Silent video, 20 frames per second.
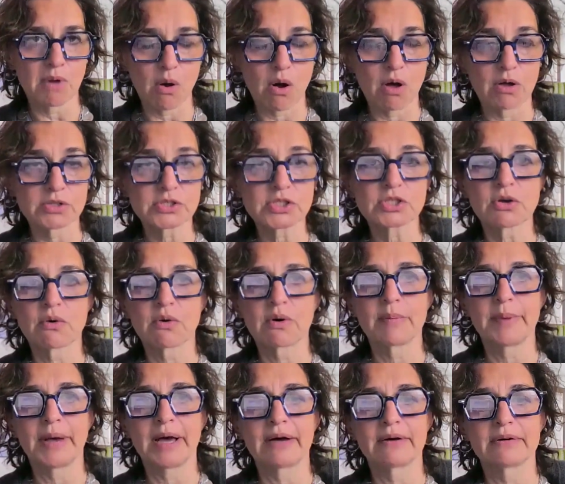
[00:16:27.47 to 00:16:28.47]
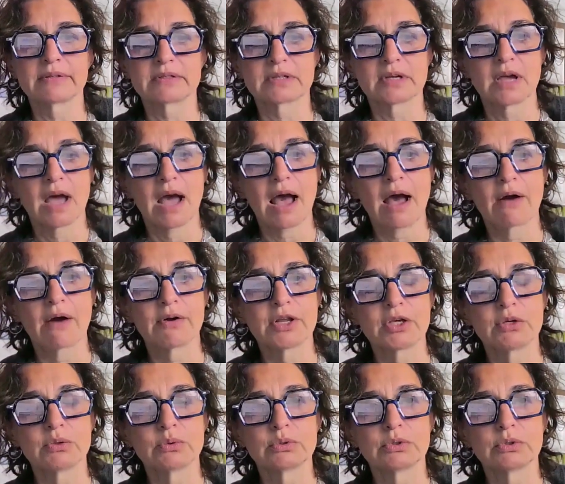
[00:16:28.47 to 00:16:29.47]
also about how do
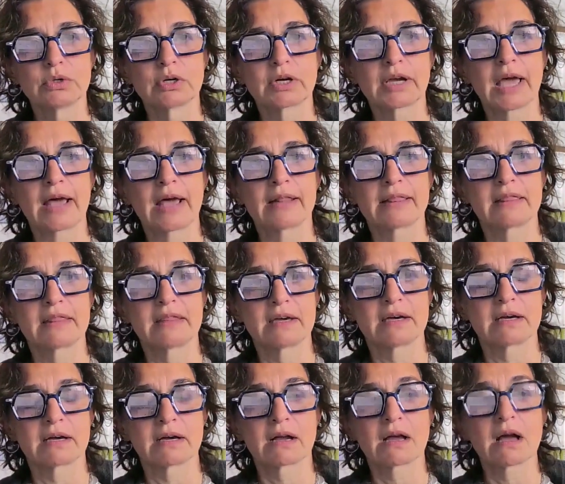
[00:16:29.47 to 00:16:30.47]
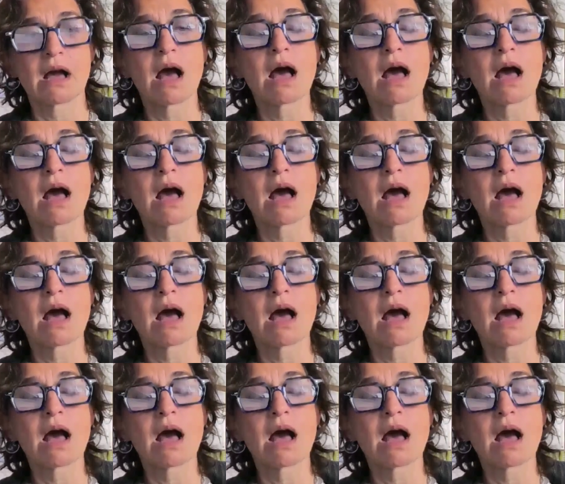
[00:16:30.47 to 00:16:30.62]
you look at the